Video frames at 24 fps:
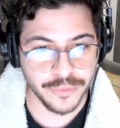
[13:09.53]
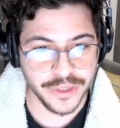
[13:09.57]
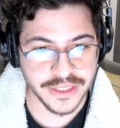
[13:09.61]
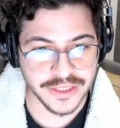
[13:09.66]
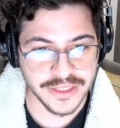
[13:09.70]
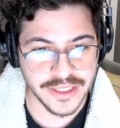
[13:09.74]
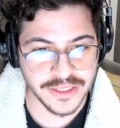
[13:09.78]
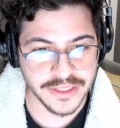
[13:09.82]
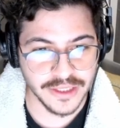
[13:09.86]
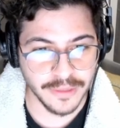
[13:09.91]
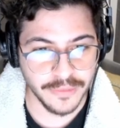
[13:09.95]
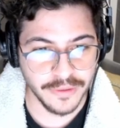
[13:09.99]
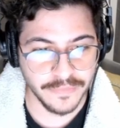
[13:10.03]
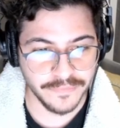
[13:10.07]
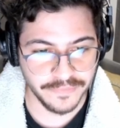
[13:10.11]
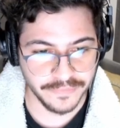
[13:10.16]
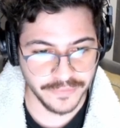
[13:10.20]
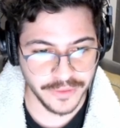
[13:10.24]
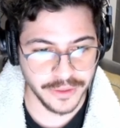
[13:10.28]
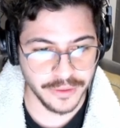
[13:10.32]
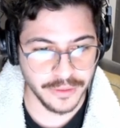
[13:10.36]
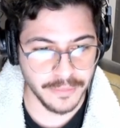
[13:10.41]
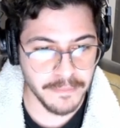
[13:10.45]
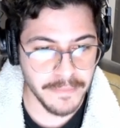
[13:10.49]
We can see some
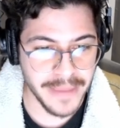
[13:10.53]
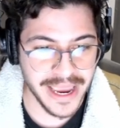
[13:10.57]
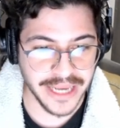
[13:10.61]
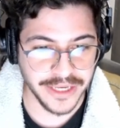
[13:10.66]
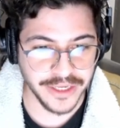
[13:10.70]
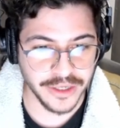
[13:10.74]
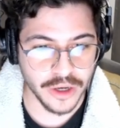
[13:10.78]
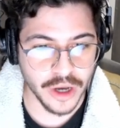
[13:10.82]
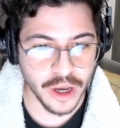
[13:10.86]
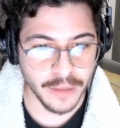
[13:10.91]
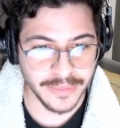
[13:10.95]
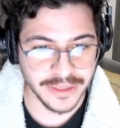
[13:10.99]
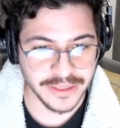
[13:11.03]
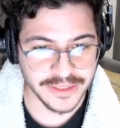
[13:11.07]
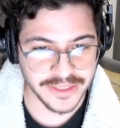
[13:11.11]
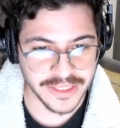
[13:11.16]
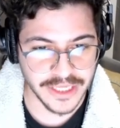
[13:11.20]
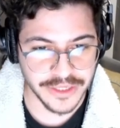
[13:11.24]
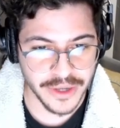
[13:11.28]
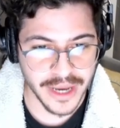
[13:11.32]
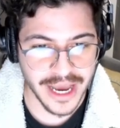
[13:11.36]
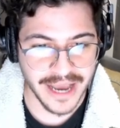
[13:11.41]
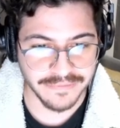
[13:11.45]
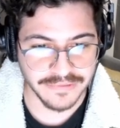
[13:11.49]
of the main commands
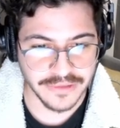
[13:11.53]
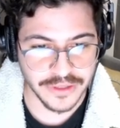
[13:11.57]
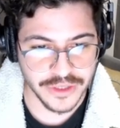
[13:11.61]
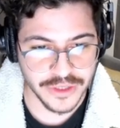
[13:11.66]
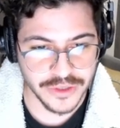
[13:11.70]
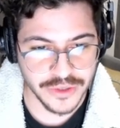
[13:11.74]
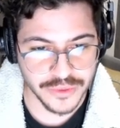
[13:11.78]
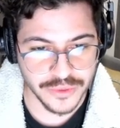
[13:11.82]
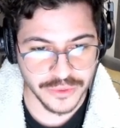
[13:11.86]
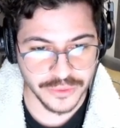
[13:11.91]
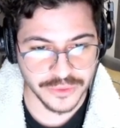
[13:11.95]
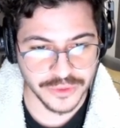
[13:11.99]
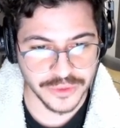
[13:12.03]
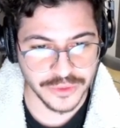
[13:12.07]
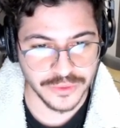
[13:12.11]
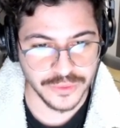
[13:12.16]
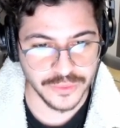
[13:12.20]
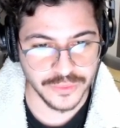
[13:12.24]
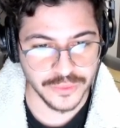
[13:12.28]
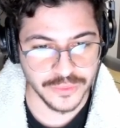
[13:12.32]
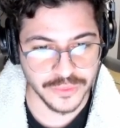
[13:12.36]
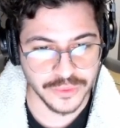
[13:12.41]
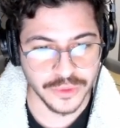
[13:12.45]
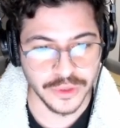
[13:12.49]
that you have to use
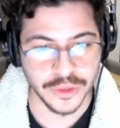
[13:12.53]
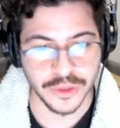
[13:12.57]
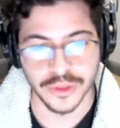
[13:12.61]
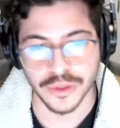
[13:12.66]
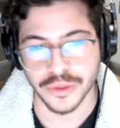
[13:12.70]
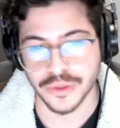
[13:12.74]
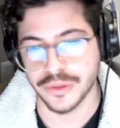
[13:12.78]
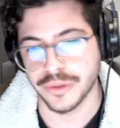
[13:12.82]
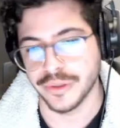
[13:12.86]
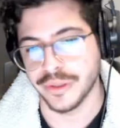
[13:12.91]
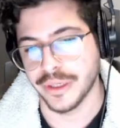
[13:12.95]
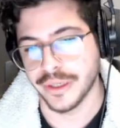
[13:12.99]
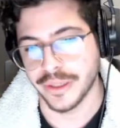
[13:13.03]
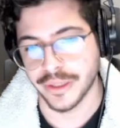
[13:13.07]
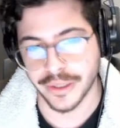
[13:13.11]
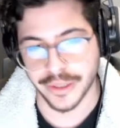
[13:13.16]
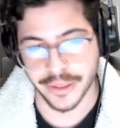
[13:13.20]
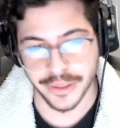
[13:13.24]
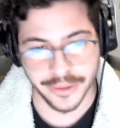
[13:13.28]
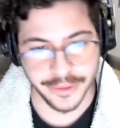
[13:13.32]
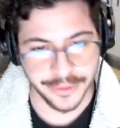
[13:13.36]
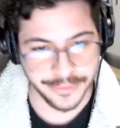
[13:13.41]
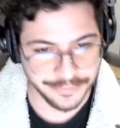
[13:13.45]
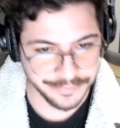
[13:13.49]
to
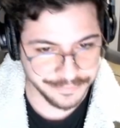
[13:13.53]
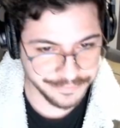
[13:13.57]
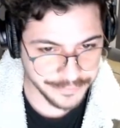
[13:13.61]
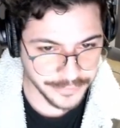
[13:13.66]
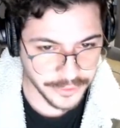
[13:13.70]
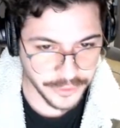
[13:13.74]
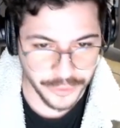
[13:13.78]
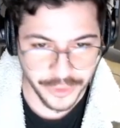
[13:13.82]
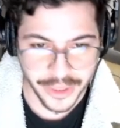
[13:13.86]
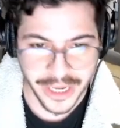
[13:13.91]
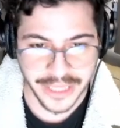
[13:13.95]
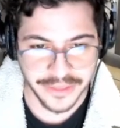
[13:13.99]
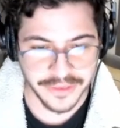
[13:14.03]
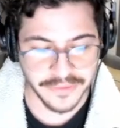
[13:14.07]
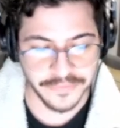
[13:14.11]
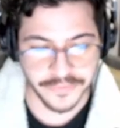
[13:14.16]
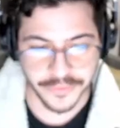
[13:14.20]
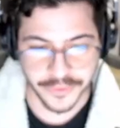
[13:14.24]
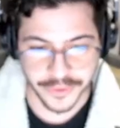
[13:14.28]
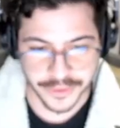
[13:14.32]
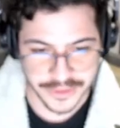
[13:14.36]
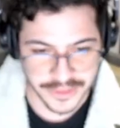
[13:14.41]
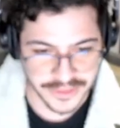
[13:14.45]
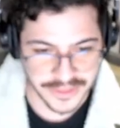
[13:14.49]
create
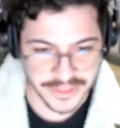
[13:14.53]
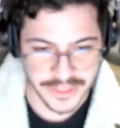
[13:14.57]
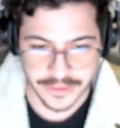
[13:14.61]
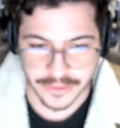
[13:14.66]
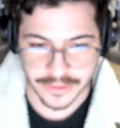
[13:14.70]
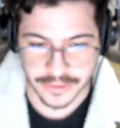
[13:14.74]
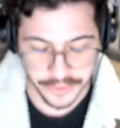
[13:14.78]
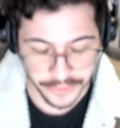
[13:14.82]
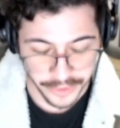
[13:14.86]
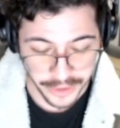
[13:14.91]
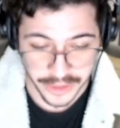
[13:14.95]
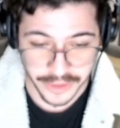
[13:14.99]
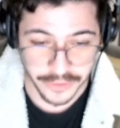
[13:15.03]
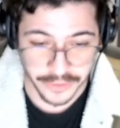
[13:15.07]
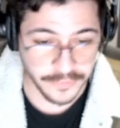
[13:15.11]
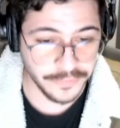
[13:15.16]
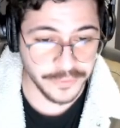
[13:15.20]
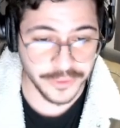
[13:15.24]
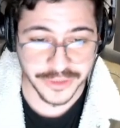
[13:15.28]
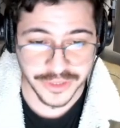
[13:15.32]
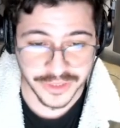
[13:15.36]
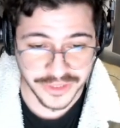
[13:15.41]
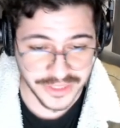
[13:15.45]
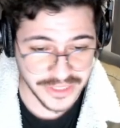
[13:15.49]
your
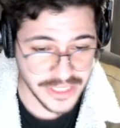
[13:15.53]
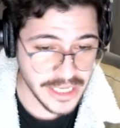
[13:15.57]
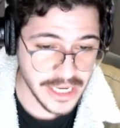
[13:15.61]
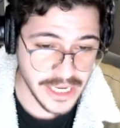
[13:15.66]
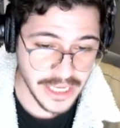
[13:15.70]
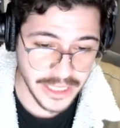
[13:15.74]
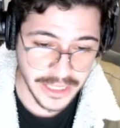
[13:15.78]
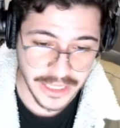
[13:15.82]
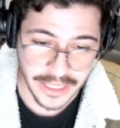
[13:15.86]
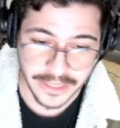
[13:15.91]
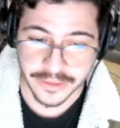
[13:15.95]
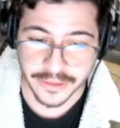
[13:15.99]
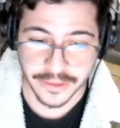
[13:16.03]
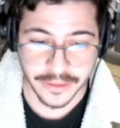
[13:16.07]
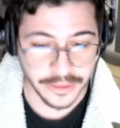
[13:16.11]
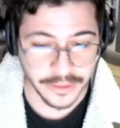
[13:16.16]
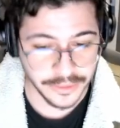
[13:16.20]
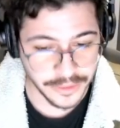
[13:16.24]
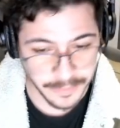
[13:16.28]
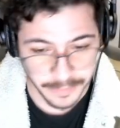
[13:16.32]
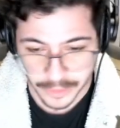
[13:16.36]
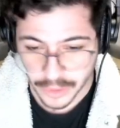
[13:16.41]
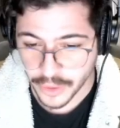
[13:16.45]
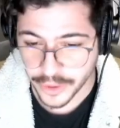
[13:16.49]
first scene and
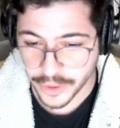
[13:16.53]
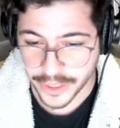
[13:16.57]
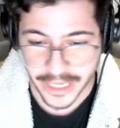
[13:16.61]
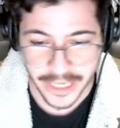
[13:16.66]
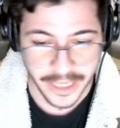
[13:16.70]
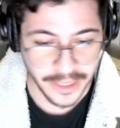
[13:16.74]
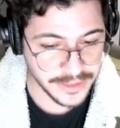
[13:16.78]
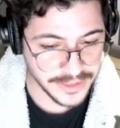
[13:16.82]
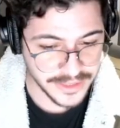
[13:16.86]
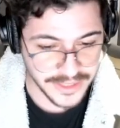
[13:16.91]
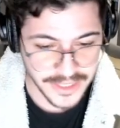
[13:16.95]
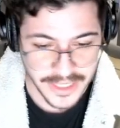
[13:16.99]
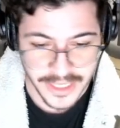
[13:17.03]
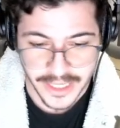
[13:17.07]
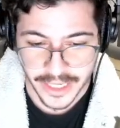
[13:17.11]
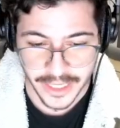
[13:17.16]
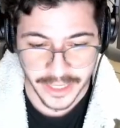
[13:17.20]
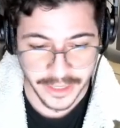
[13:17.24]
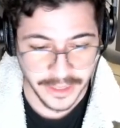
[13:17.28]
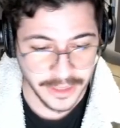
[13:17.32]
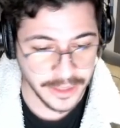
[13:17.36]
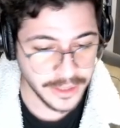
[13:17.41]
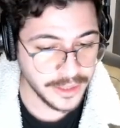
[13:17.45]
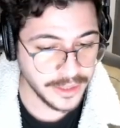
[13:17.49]
deploy it, see
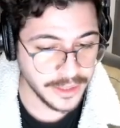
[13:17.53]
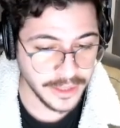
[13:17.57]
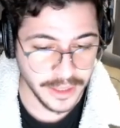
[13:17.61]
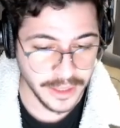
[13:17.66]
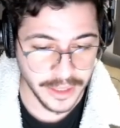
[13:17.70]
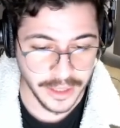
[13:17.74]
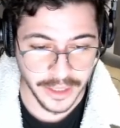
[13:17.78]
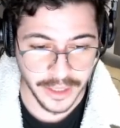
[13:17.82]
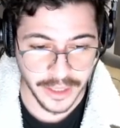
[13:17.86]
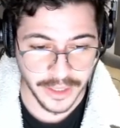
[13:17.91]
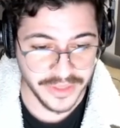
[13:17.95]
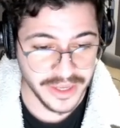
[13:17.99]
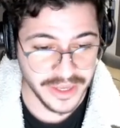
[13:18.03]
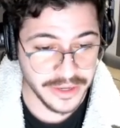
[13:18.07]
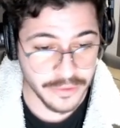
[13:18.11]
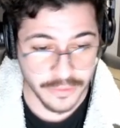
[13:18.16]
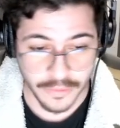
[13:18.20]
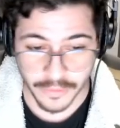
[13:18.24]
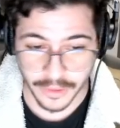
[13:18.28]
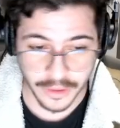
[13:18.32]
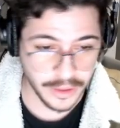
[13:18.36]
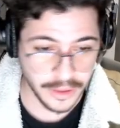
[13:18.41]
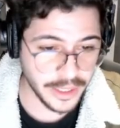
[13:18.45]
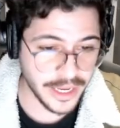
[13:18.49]
it.
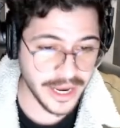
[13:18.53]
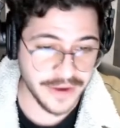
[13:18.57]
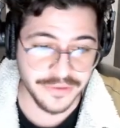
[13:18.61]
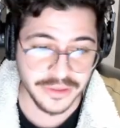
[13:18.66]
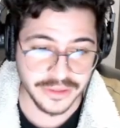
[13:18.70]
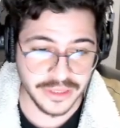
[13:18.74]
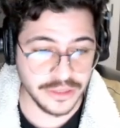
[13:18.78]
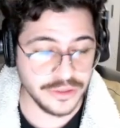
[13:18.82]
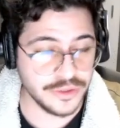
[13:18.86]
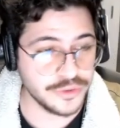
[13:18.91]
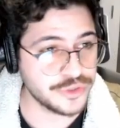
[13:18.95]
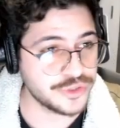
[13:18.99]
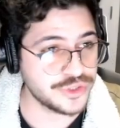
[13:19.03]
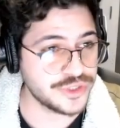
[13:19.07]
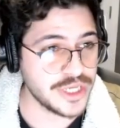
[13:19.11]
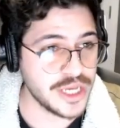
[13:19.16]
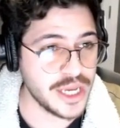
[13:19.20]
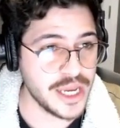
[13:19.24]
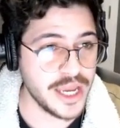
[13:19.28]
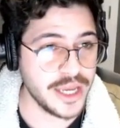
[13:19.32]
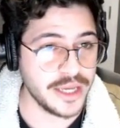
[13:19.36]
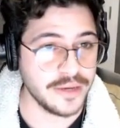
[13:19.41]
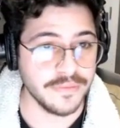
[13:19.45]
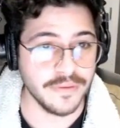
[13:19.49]
Then everything you're
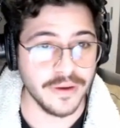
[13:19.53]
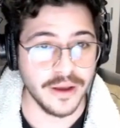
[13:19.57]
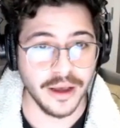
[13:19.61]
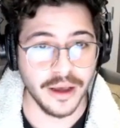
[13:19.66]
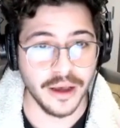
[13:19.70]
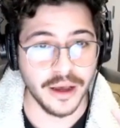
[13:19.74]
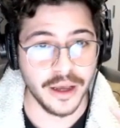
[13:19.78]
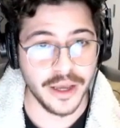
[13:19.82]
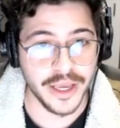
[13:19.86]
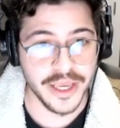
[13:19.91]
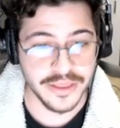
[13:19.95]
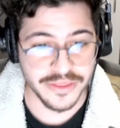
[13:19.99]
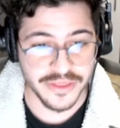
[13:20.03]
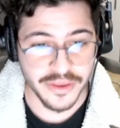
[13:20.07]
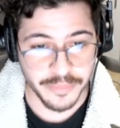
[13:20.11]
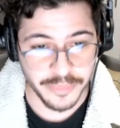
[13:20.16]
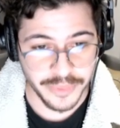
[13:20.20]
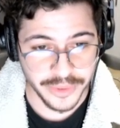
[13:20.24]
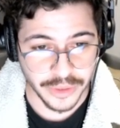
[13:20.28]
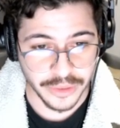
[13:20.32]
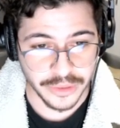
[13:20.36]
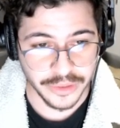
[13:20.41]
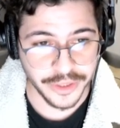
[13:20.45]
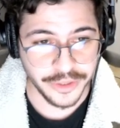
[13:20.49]
seeing in the
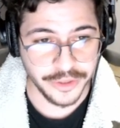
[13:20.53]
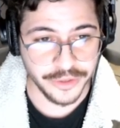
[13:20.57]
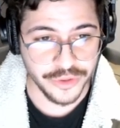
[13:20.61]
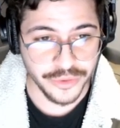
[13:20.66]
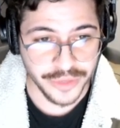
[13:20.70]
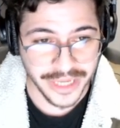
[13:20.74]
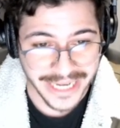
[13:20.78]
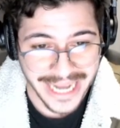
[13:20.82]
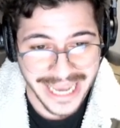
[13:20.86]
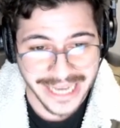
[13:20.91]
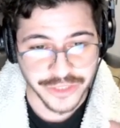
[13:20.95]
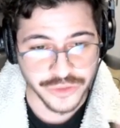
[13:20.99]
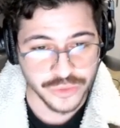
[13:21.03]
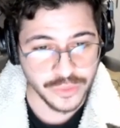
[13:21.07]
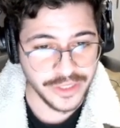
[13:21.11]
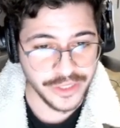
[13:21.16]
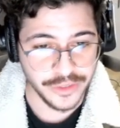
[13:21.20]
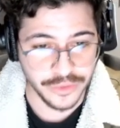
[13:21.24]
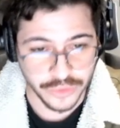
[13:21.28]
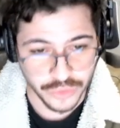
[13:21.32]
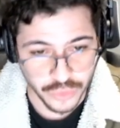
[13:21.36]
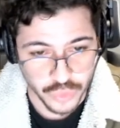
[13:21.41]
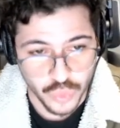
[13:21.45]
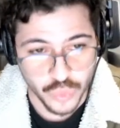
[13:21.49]
builder, you can
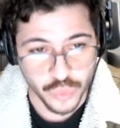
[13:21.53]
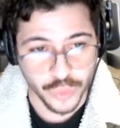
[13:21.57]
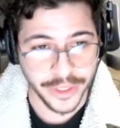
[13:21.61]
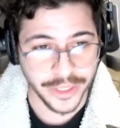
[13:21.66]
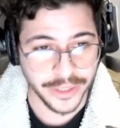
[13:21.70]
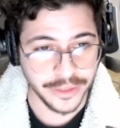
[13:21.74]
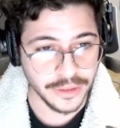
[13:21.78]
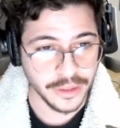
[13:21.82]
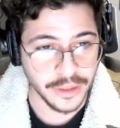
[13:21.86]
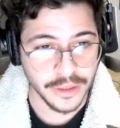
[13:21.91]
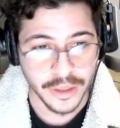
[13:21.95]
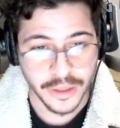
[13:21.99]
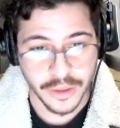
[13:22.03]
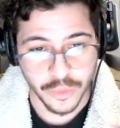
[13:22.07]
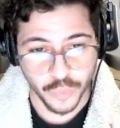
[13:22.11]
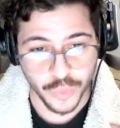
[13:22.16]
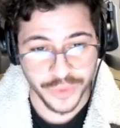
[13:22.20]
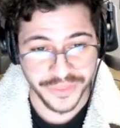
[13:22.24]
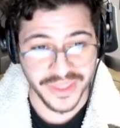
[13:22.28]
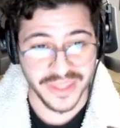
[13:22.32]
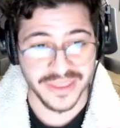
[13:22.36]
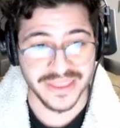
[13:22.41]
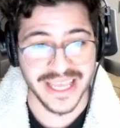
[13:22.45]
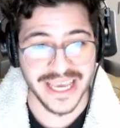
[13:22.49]
actually do it
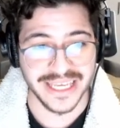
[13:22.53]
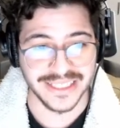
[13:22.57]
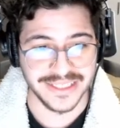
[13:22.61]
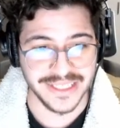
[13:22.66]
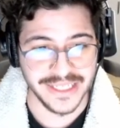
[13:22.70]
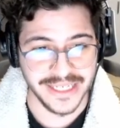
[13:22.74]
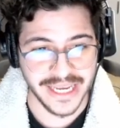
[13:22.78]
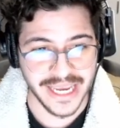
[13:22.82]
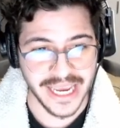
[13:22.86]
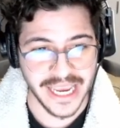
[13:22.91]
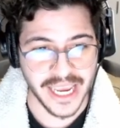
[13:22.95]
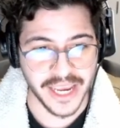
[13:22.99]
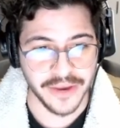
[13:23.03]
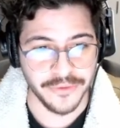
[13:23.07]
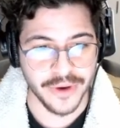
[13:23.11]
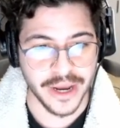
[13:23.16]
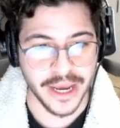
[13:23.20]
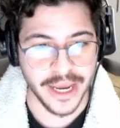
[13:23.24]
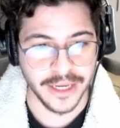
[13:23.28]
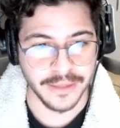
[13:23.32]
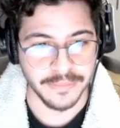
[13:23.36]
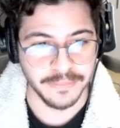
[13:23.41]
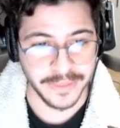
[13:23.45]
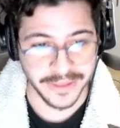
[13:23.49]
within the SDK,
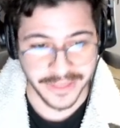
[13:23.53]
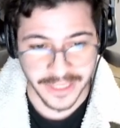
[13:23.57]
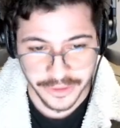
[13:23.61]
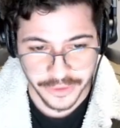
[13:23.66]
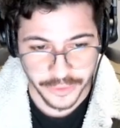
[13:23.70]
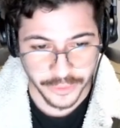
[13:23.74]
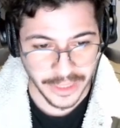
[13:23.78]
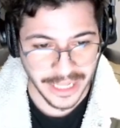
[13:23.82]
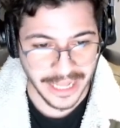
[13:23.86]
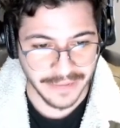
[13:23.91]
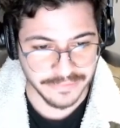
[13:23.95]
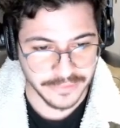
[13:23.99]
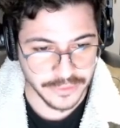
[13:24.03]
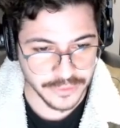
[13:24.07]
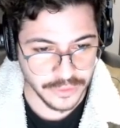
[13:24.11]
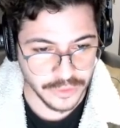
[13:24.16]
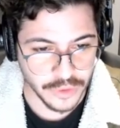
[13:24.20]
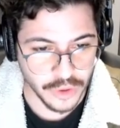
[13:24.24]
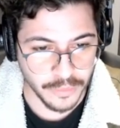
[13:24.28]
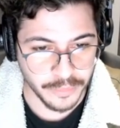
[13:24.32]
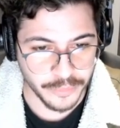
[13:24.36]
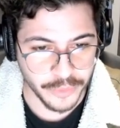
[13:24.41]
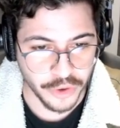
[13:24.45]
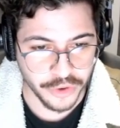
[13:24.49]
right? But then you'll have to
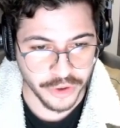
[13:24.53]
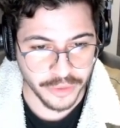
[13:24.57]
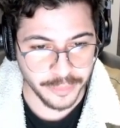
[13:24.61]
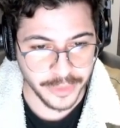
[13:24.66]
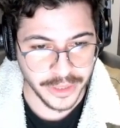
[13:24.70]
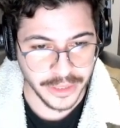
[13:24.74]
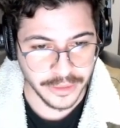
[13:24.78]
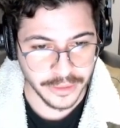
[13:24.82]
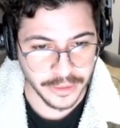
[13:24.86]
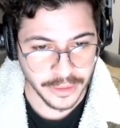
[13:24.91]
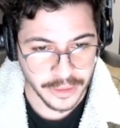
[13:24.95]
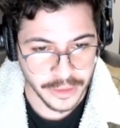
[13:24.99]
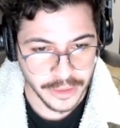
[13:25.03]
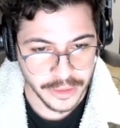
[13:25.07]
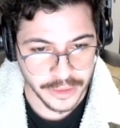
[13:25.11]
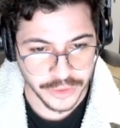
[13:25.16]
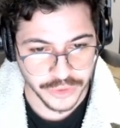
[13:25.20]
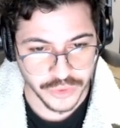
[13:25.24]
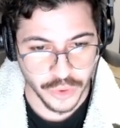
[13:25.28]
know programming.